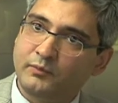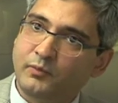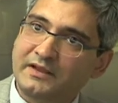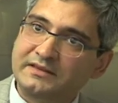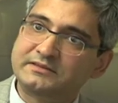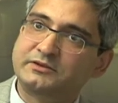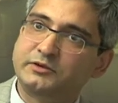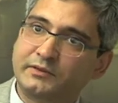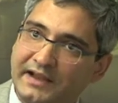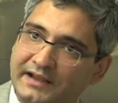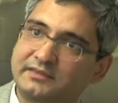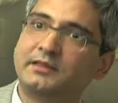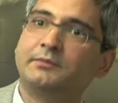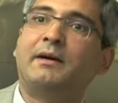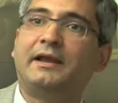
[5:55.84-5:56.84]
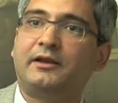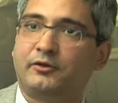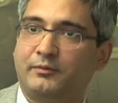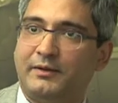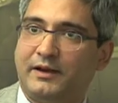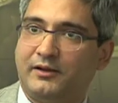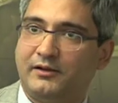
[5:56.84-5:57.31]
once you get the
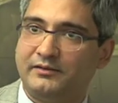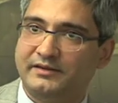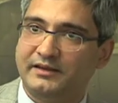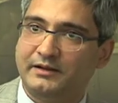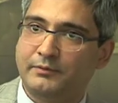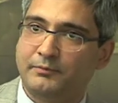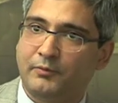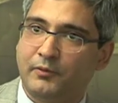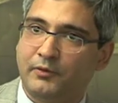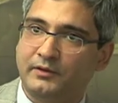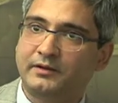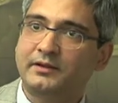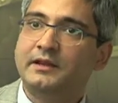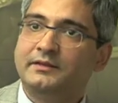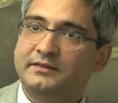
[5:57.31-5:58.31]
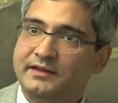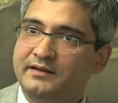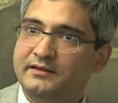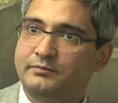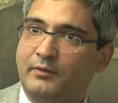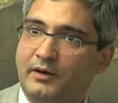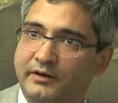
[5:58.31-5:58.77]
microbiology report, there
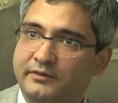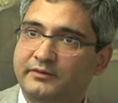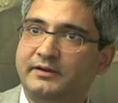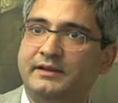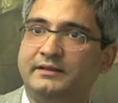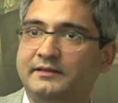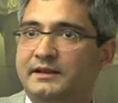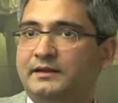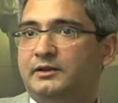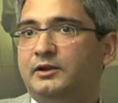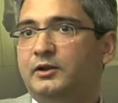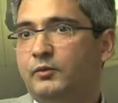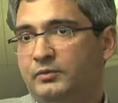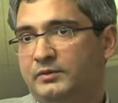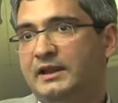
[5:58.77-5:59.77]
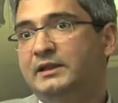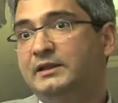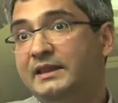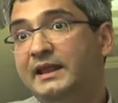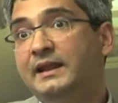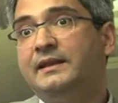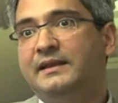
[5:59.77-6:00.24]
is monitoring that, you know, did
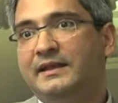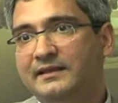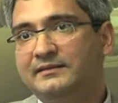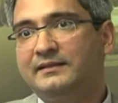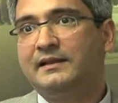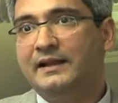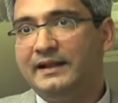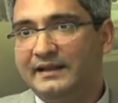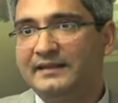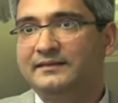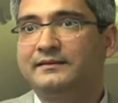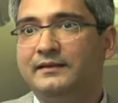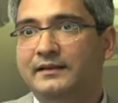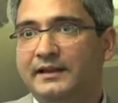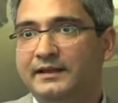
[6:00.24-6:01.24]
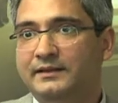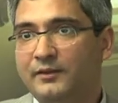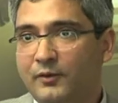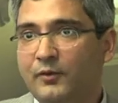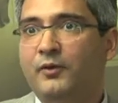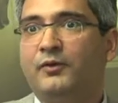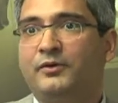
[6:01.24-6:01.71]
they de-escalate, escalate,
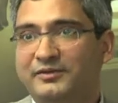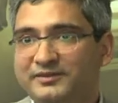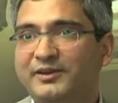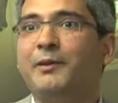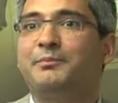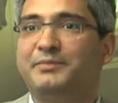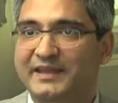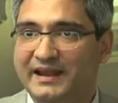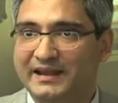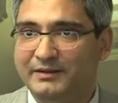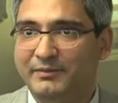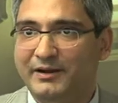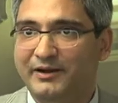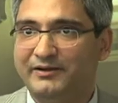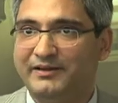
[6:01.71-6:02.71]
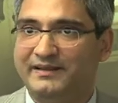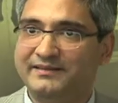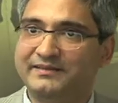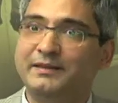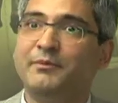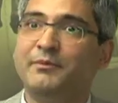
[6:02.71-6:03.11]
or stop the antibiotic? Is there